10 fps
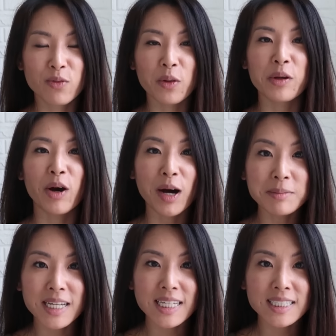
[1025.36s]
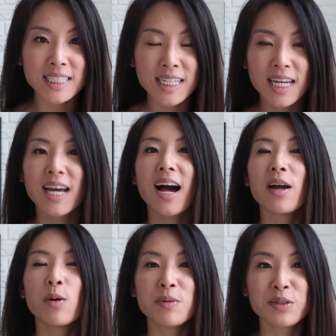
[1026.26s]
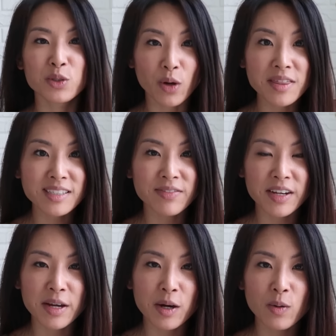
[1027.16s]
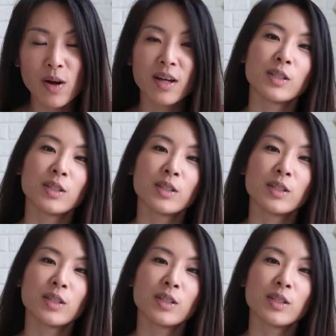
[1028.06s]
portfolio update. I hope you enjoyed this video.